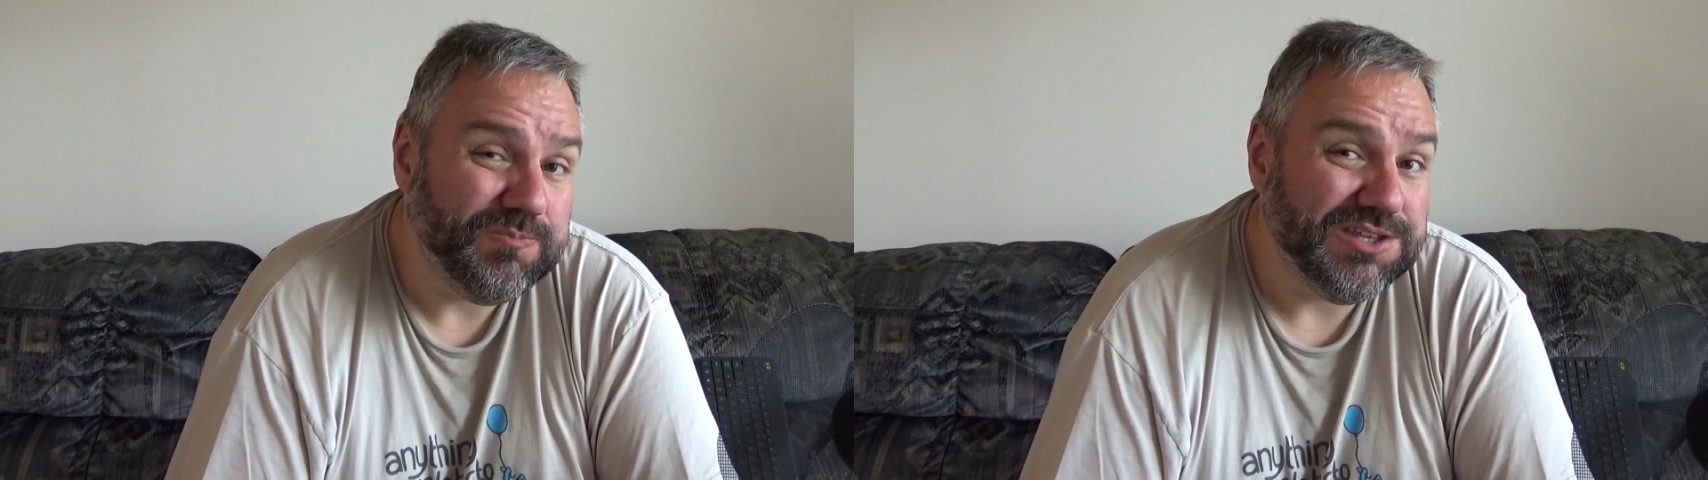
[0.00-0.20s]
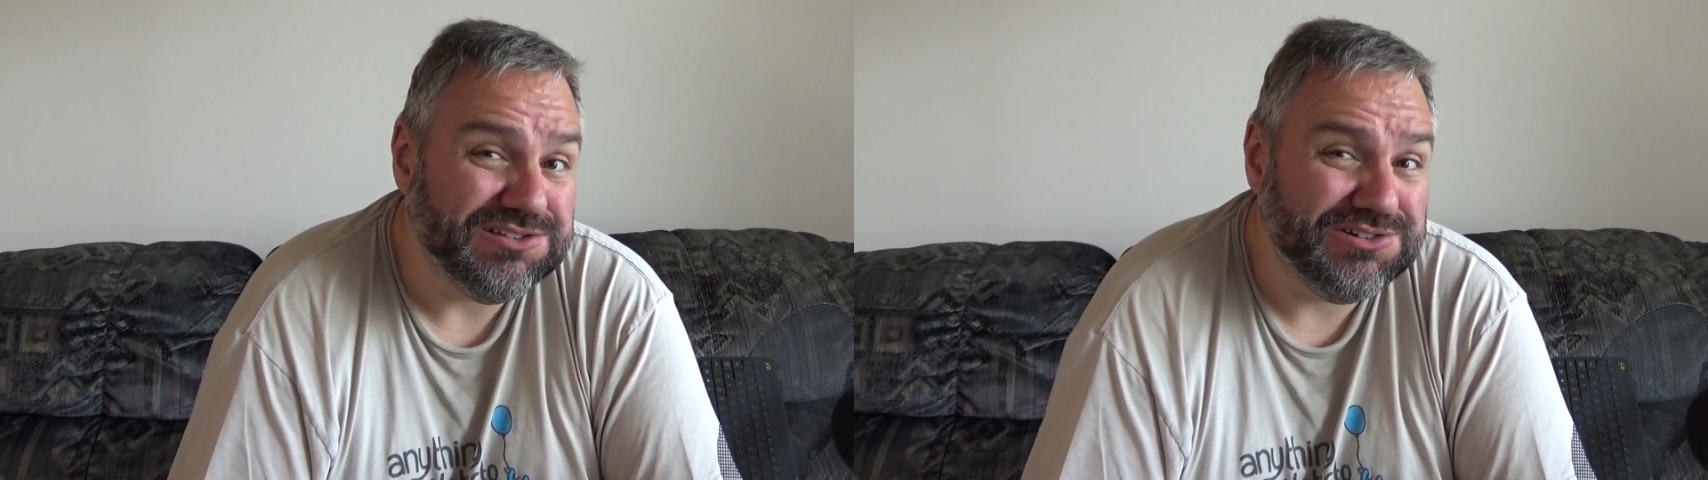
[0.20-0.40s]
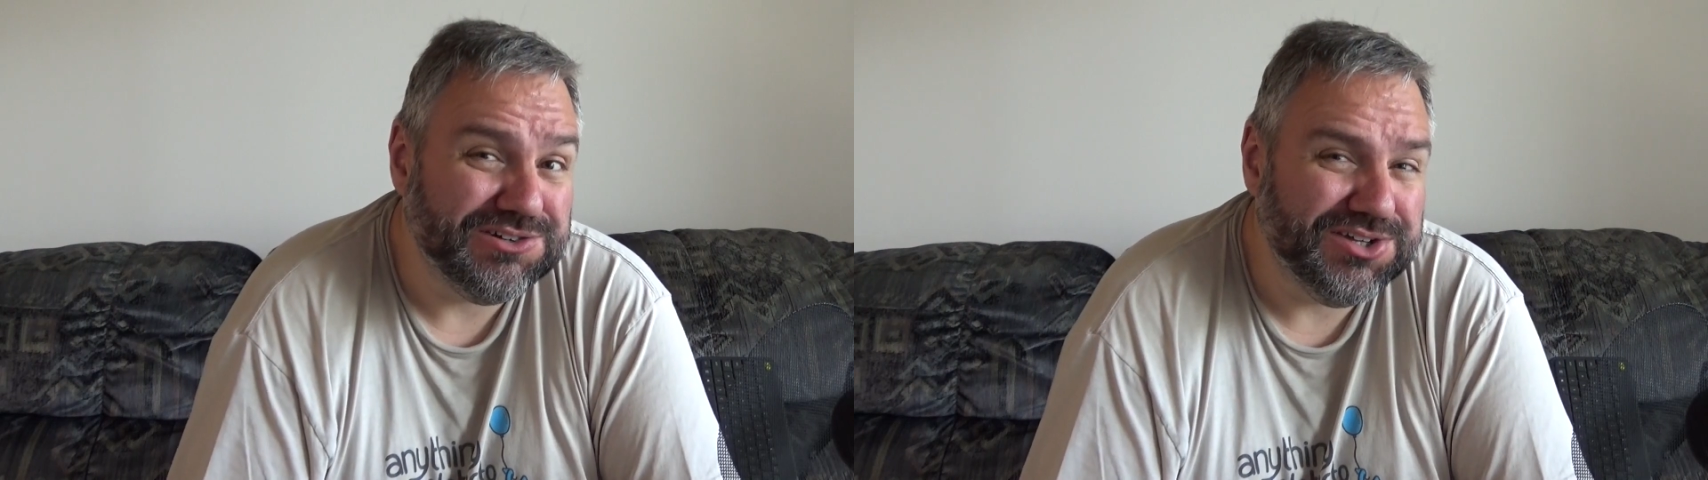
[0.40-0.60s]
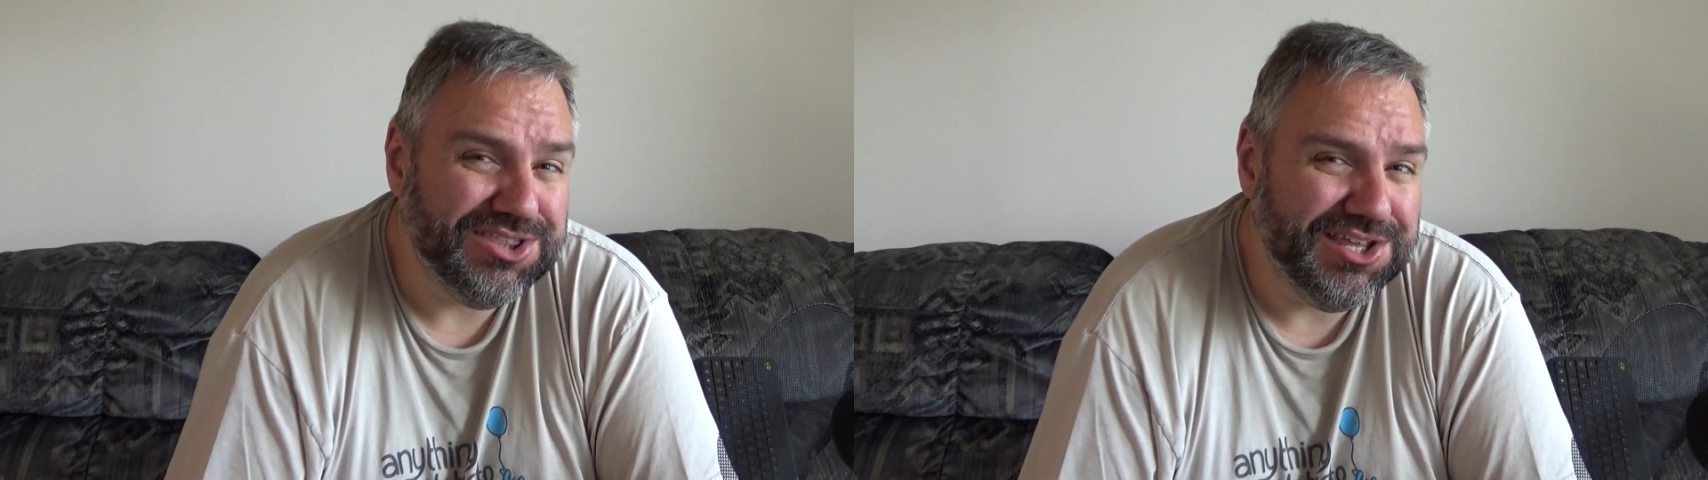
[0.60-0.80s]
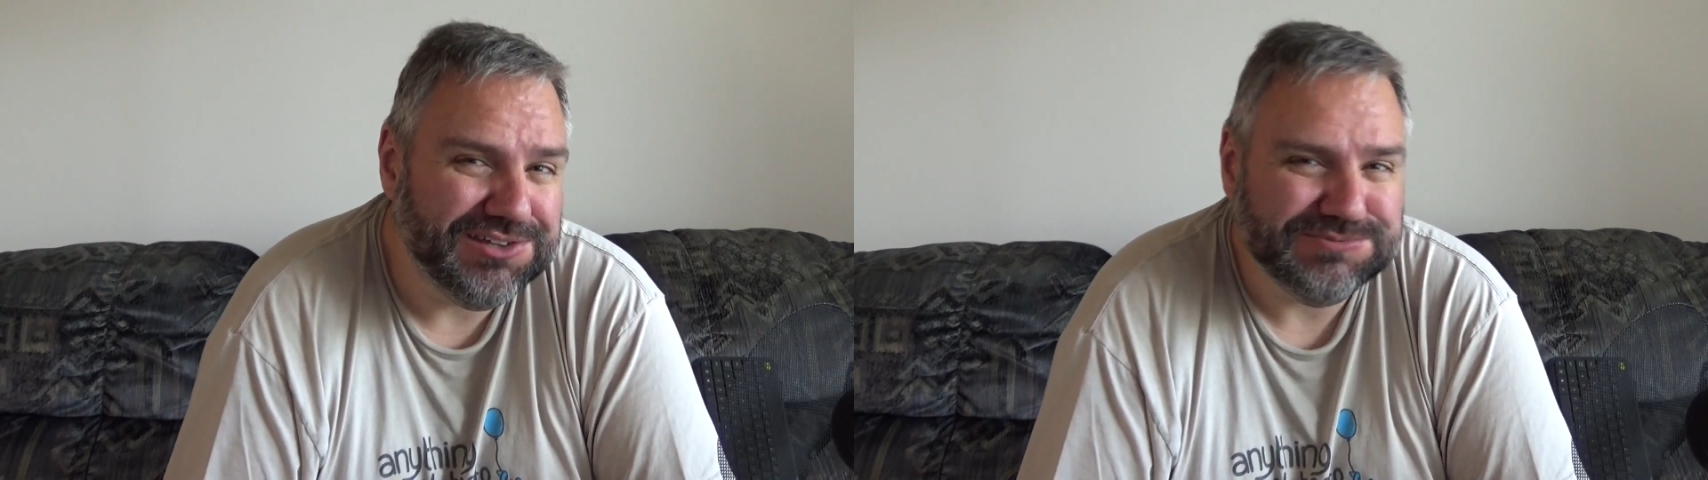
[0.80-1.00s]
isn't a
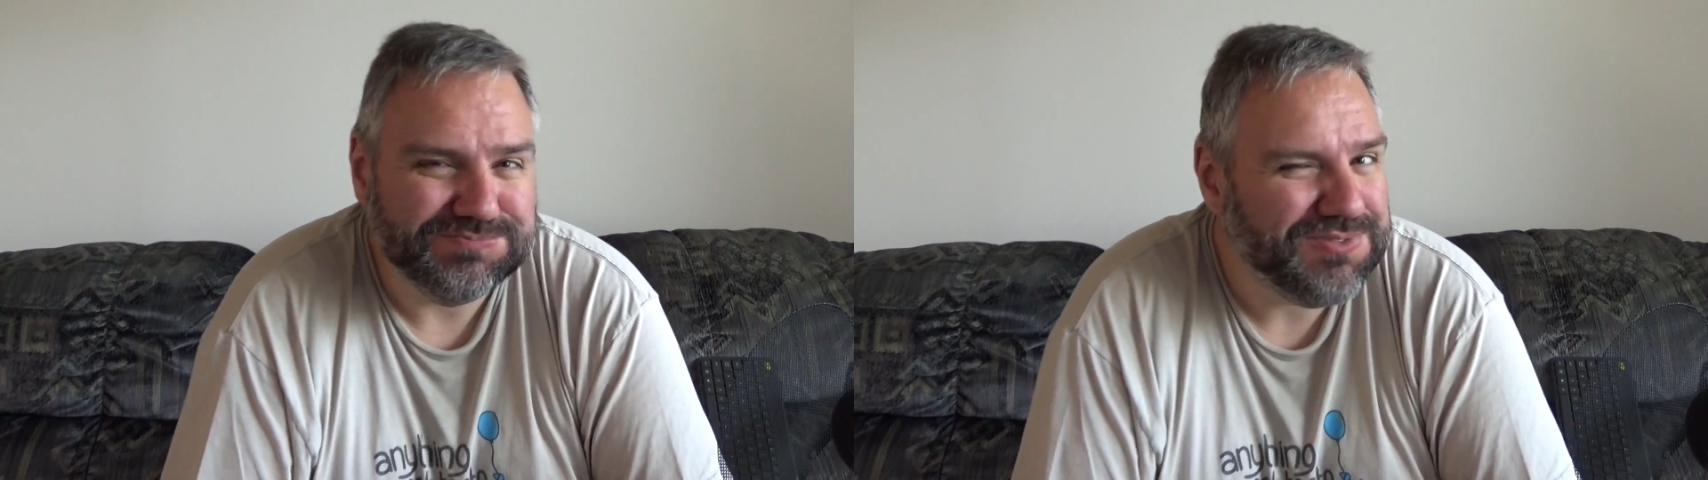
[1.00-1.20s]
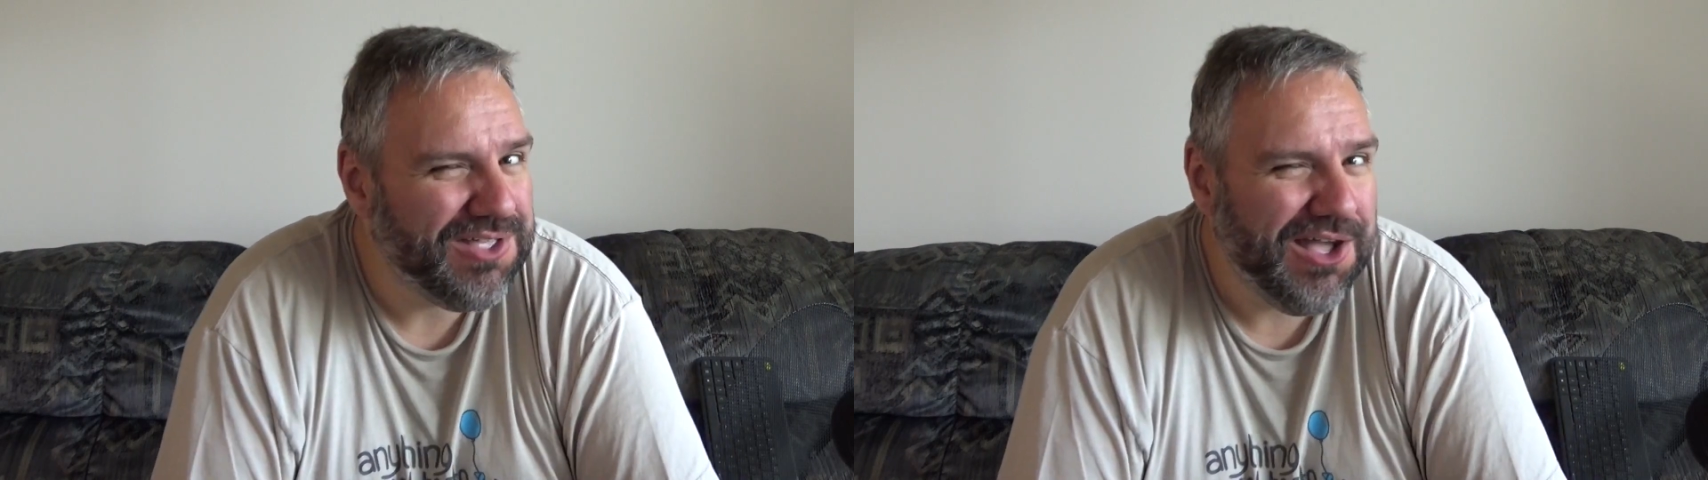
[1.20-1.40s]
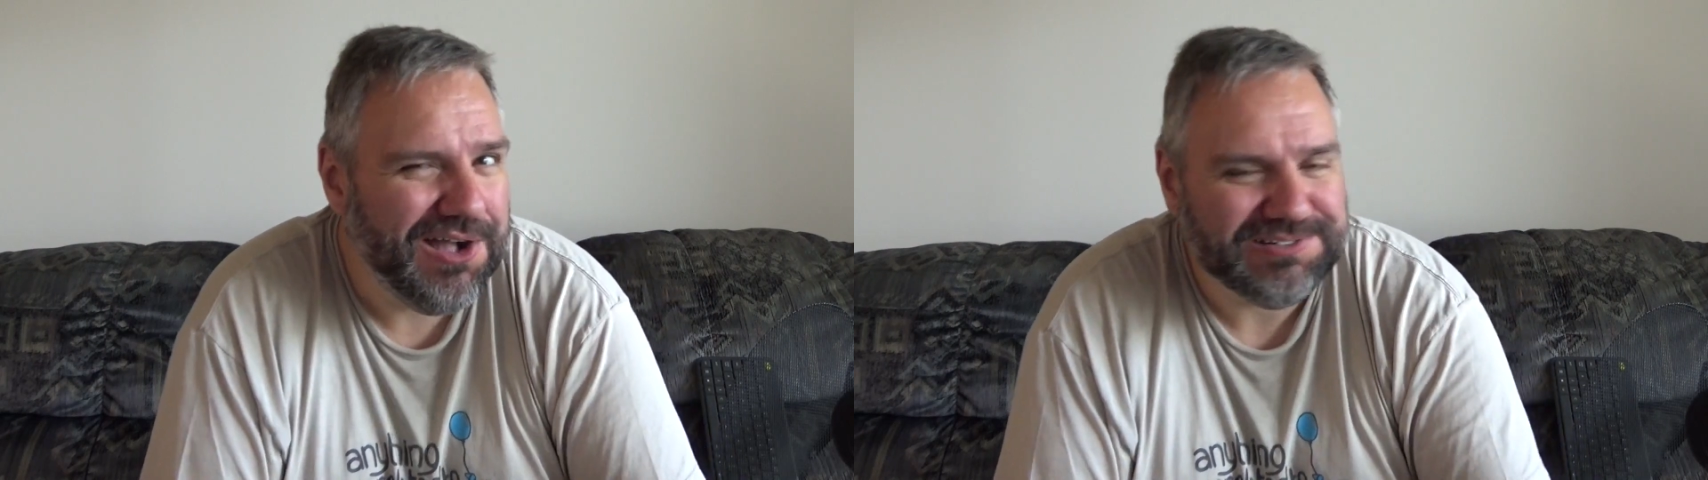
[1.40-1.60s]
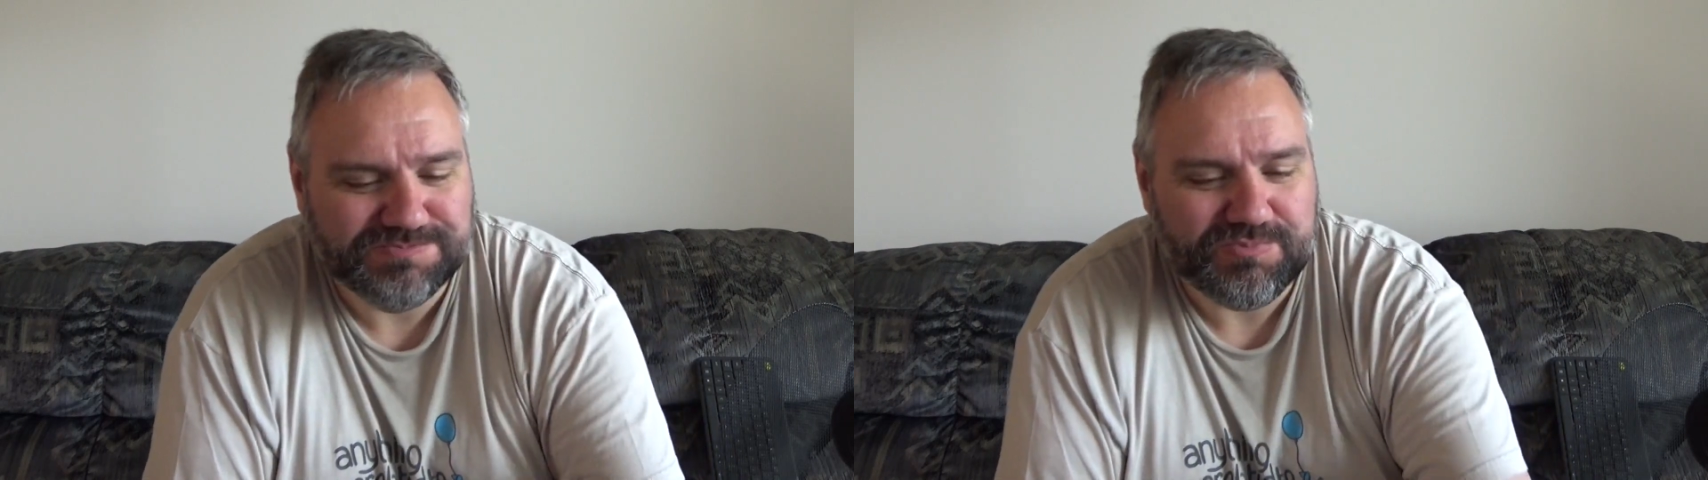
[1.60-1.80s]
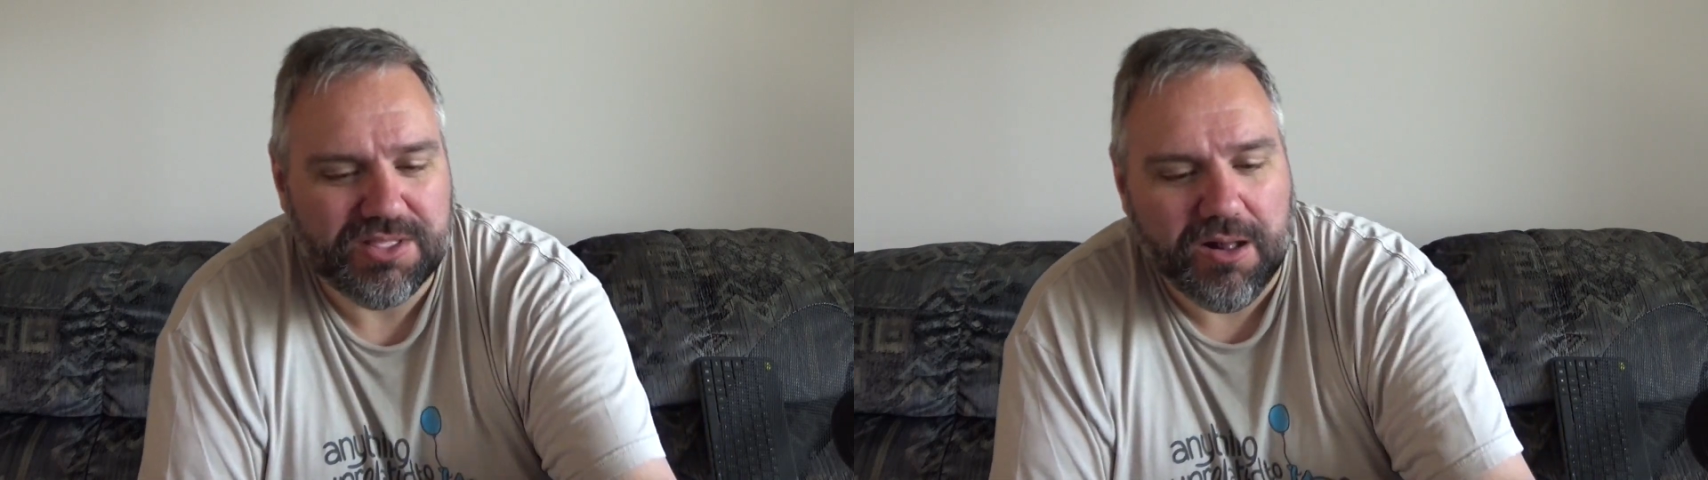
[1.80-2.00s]
good thing?
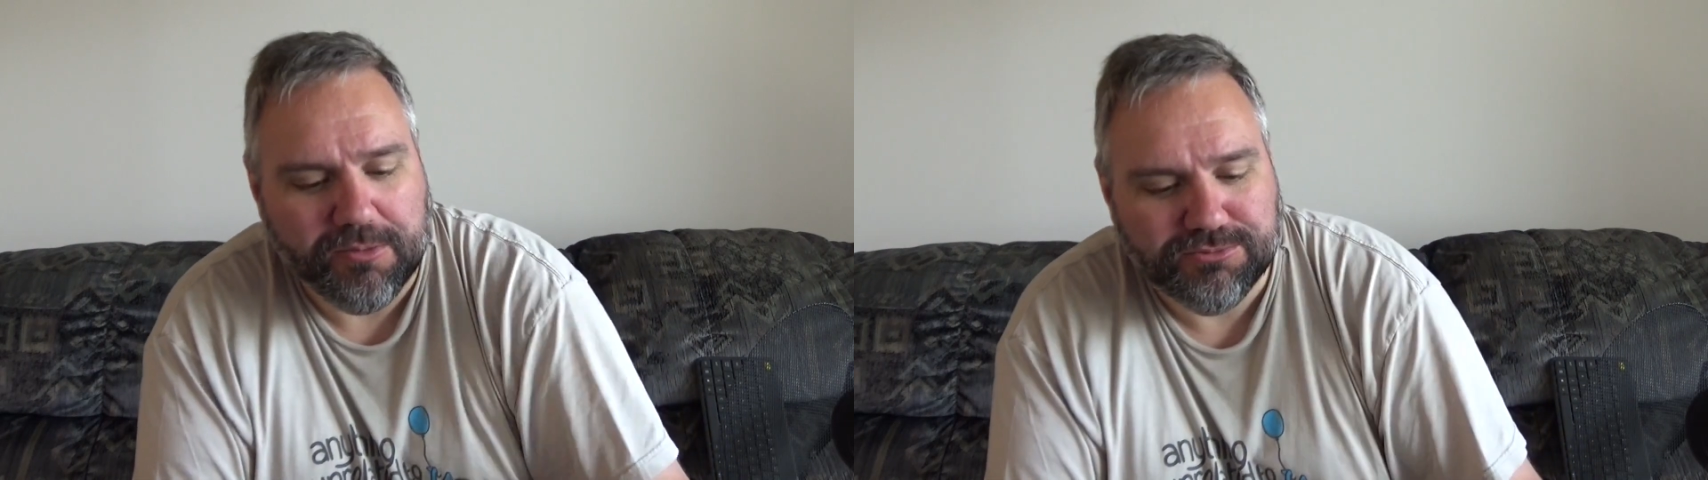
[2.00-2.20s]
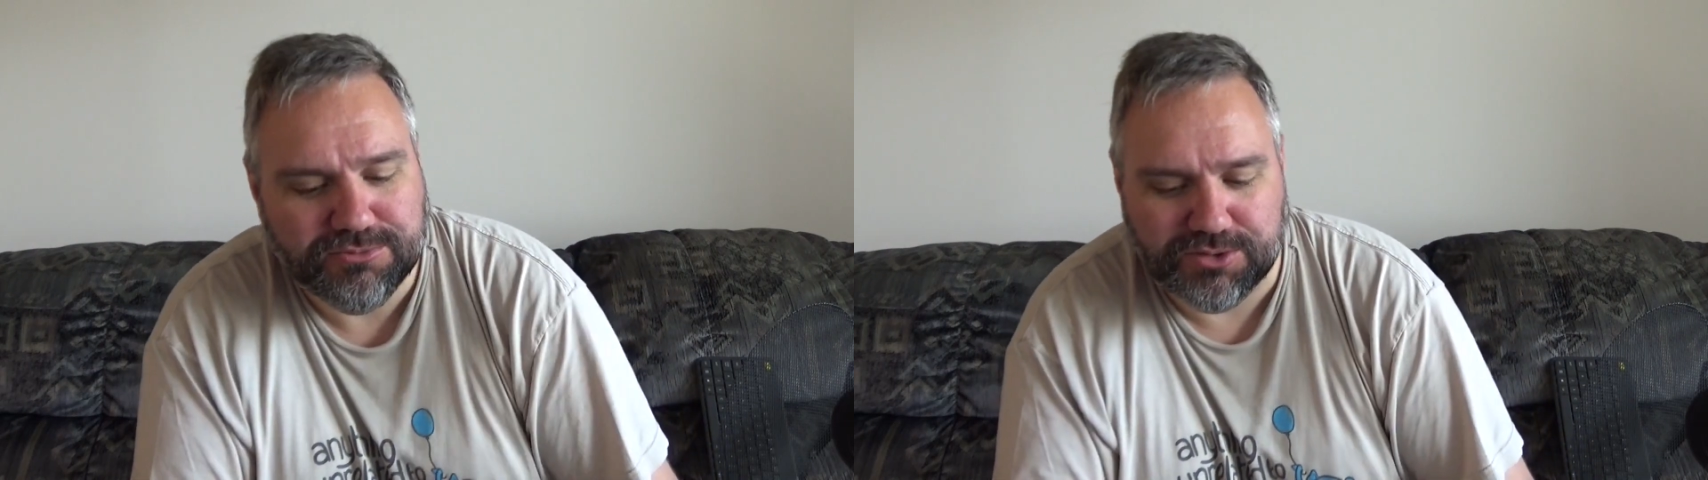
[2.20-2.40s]
Who